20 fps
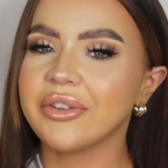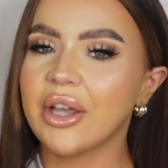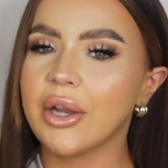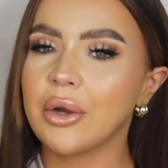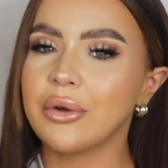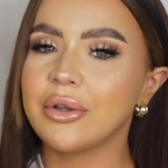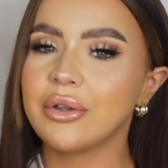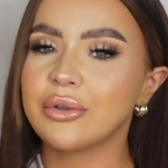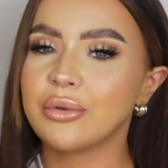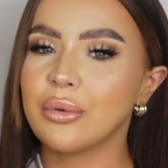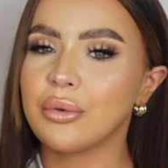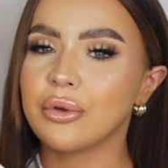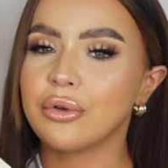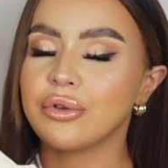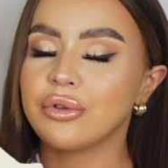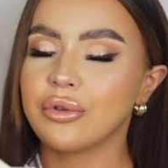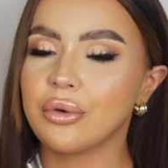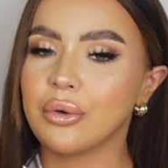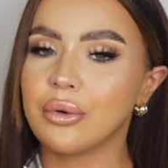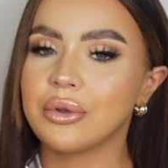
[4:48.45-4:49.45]
I only saw the
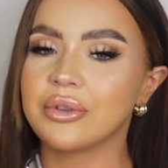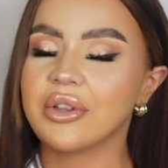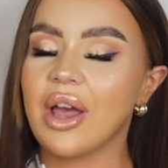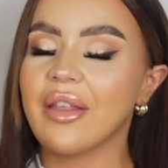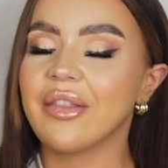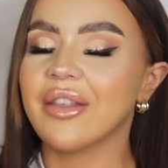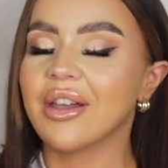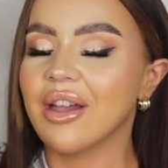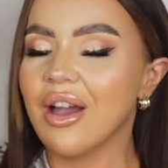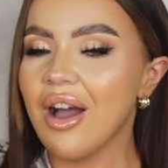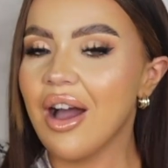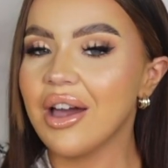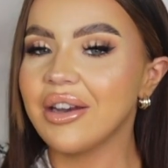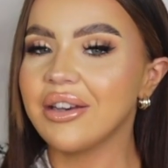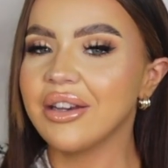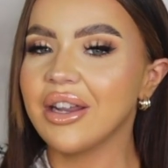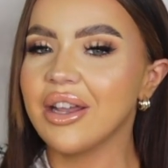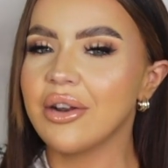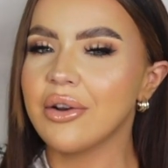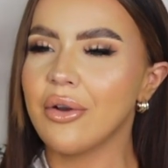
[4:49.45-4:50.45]
shorts and the
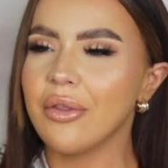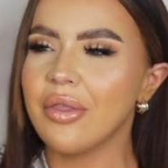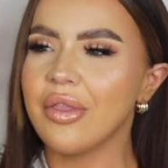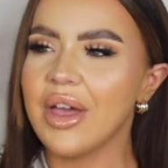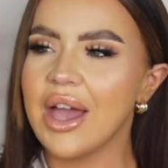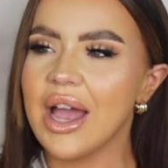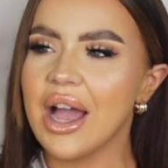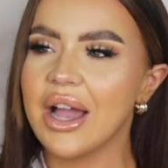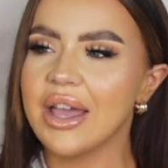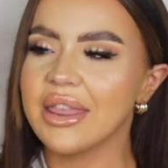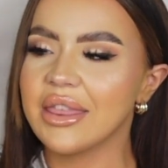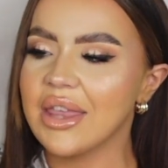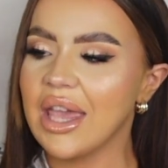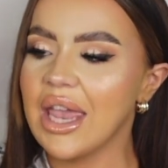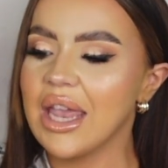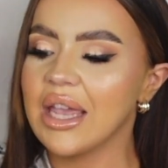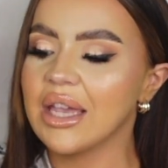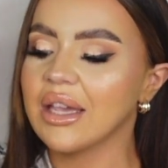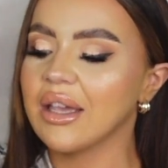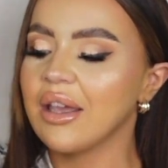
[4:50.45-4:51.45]
cardigan on there, I
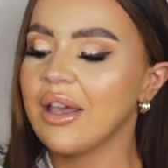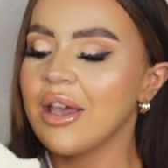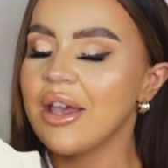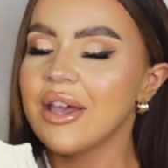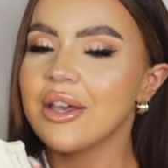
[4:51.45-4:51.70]
think.